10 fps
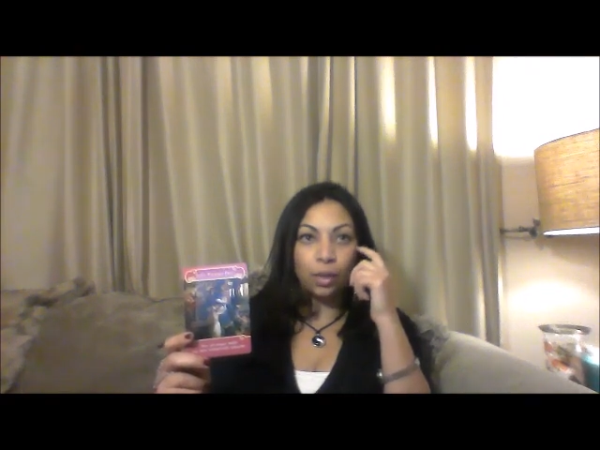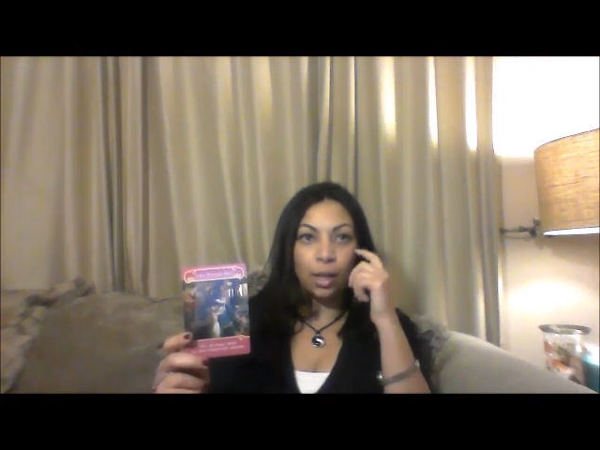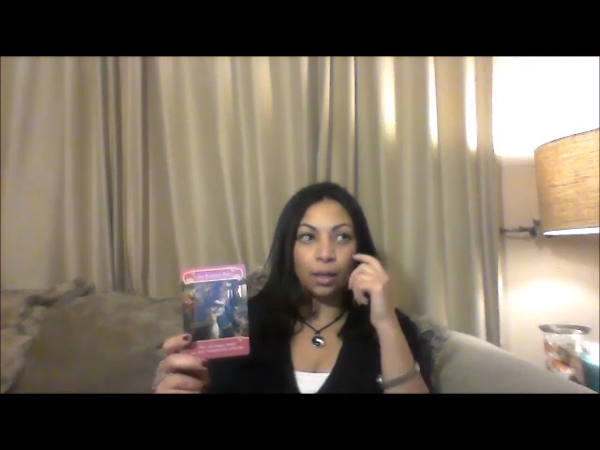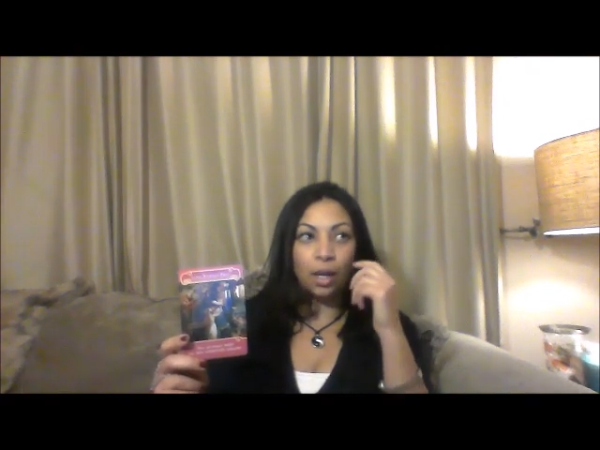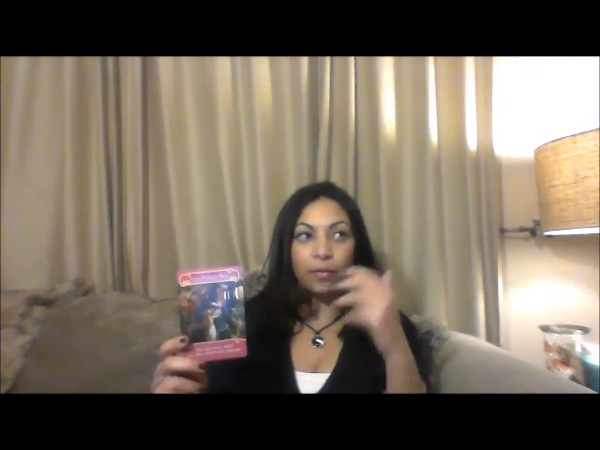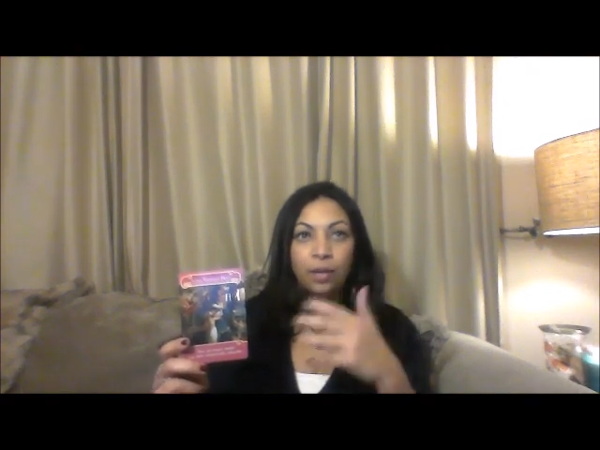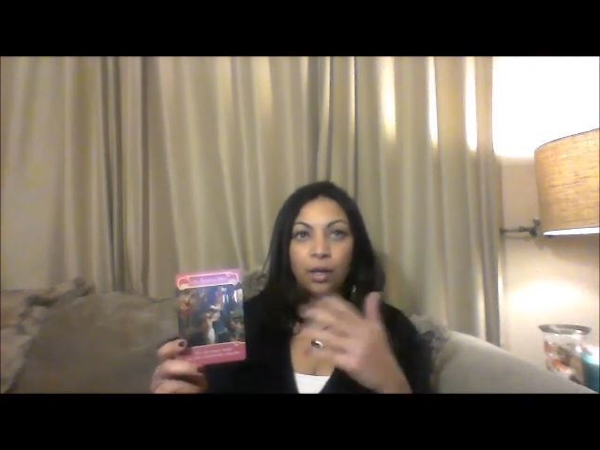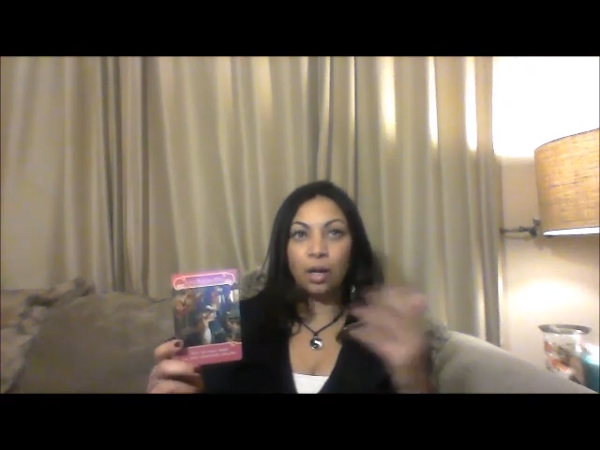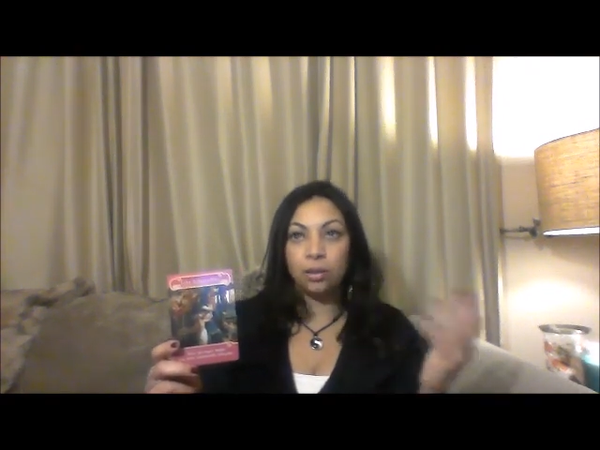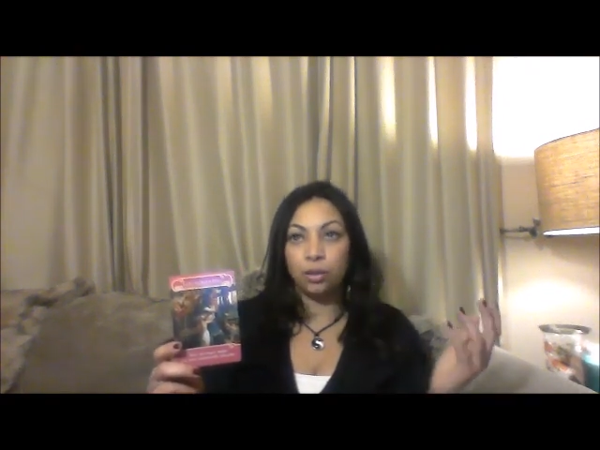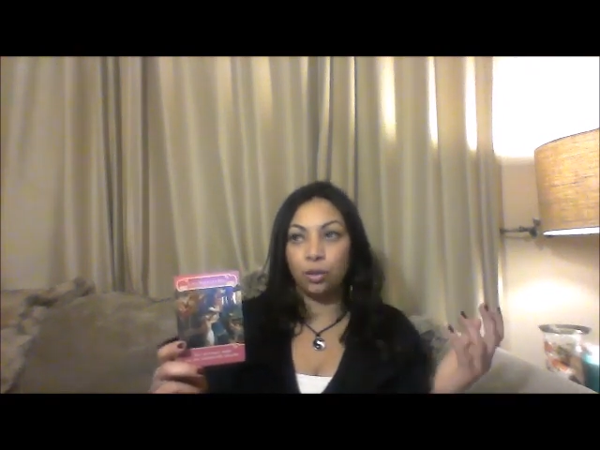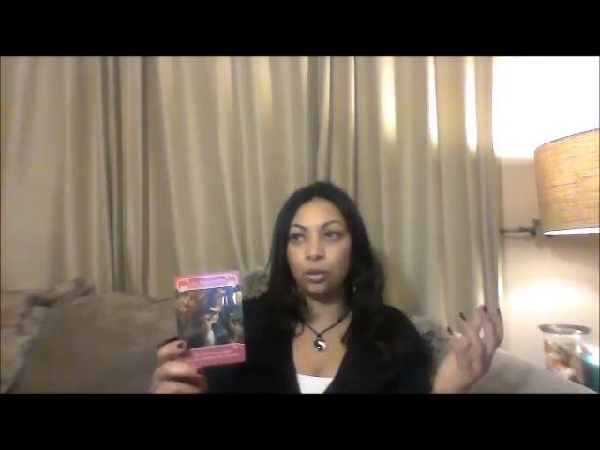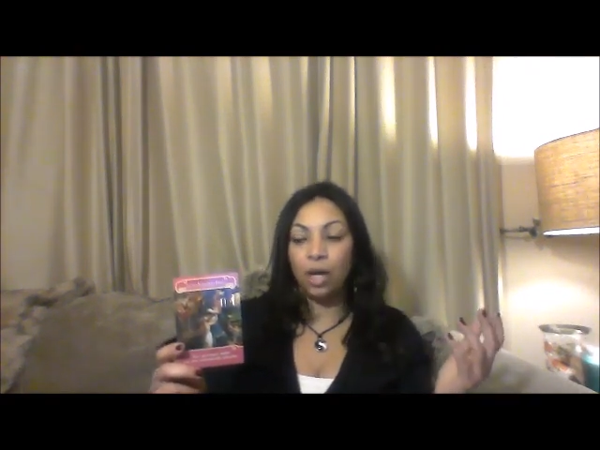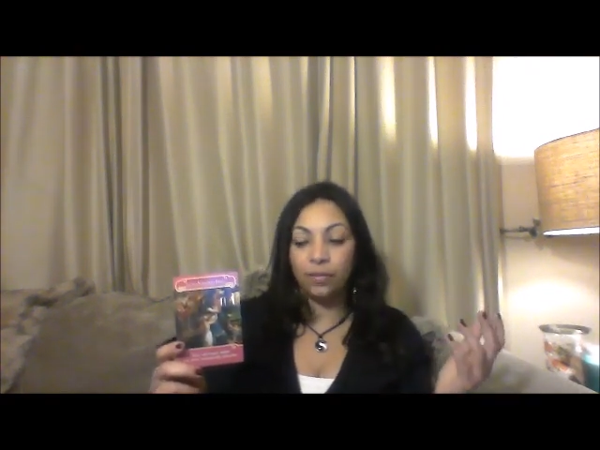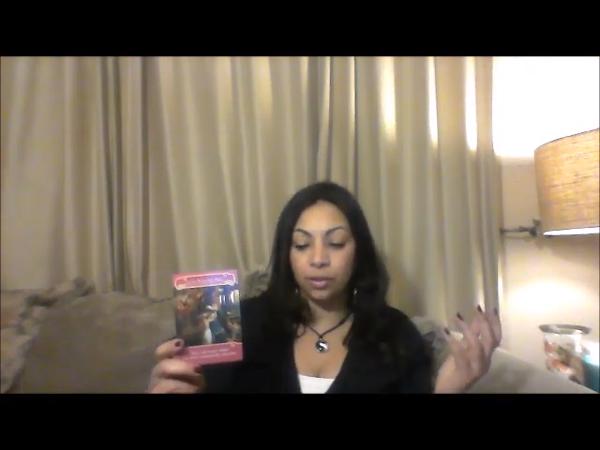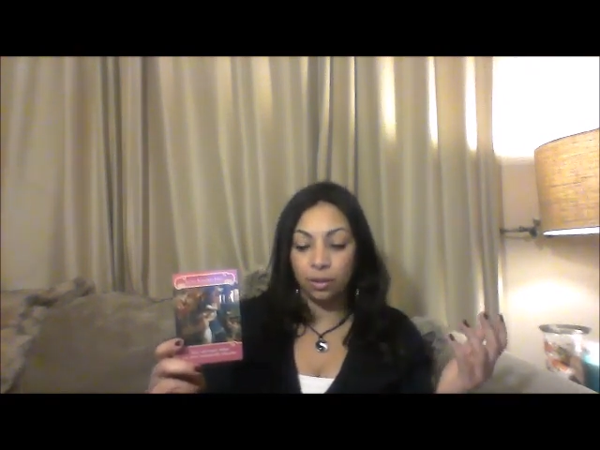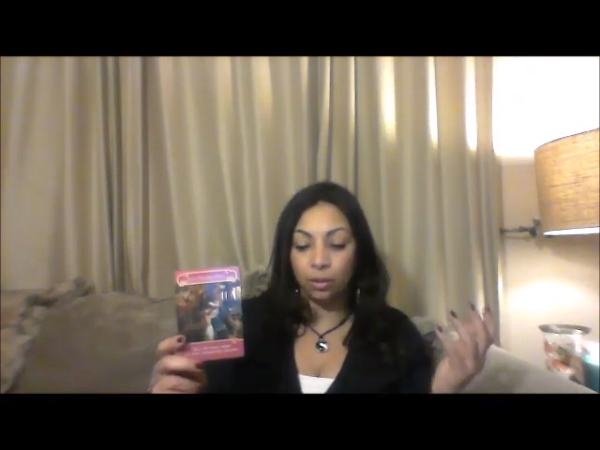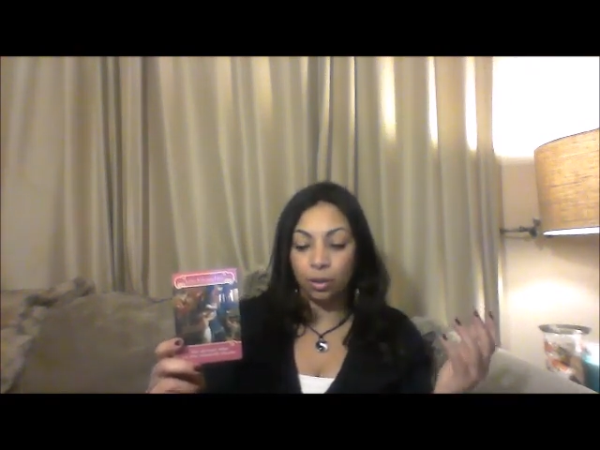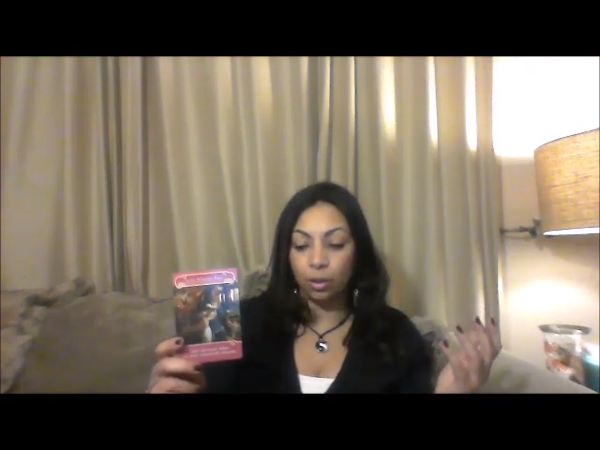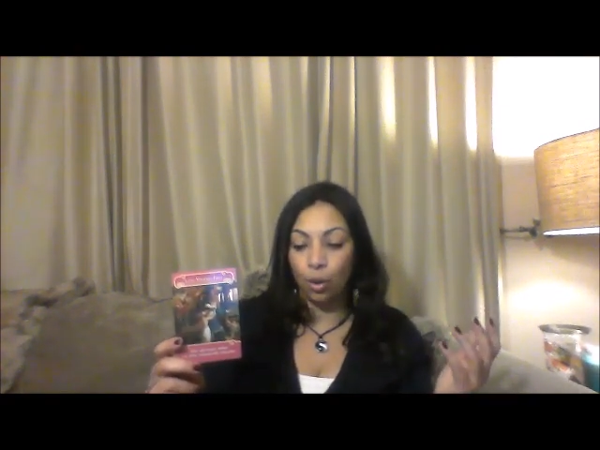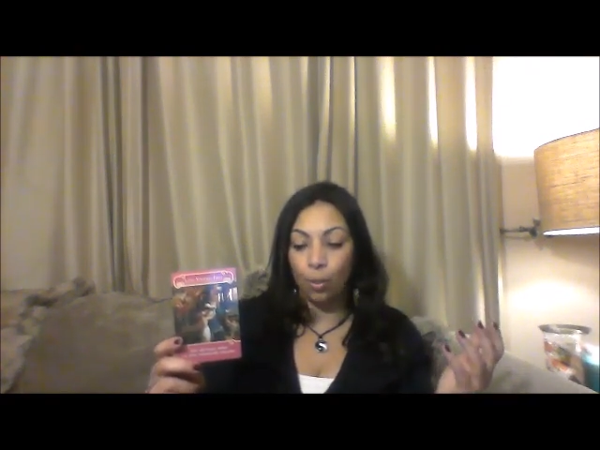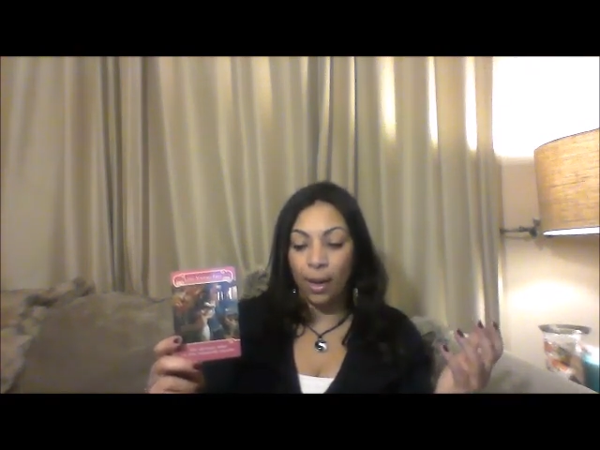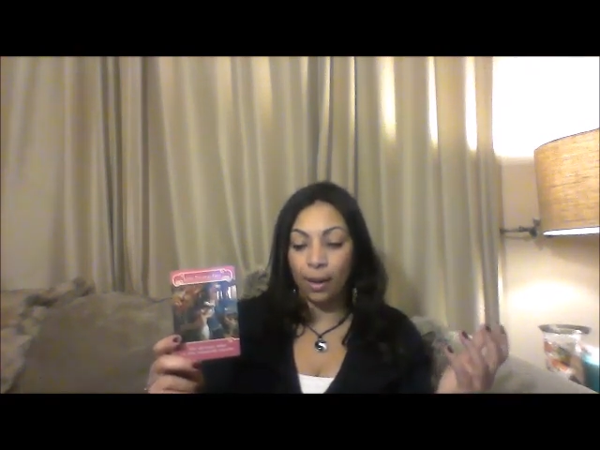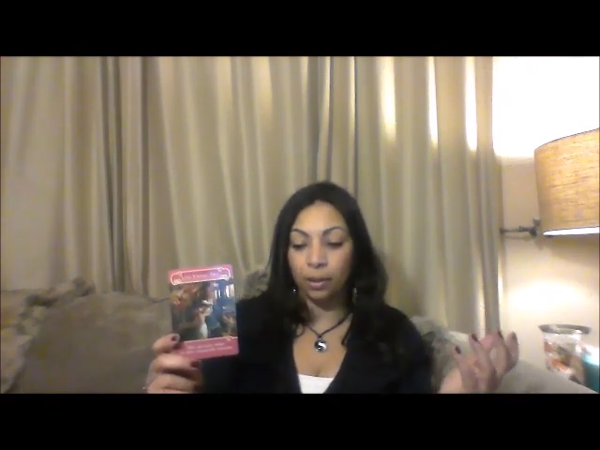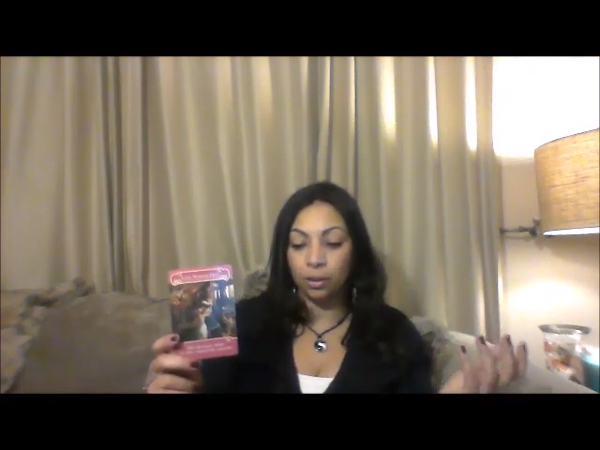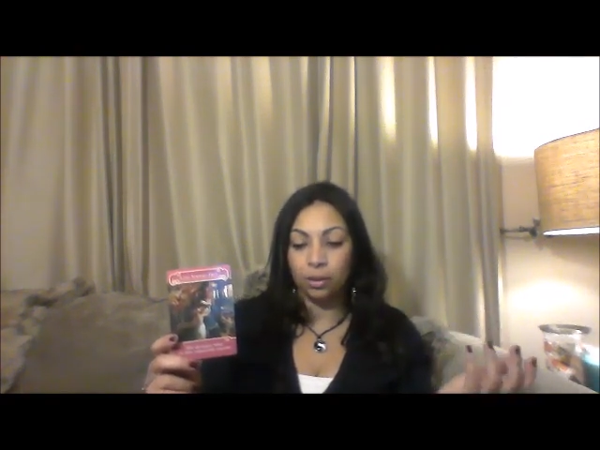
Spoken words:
then everything else in your life is still going to go bad.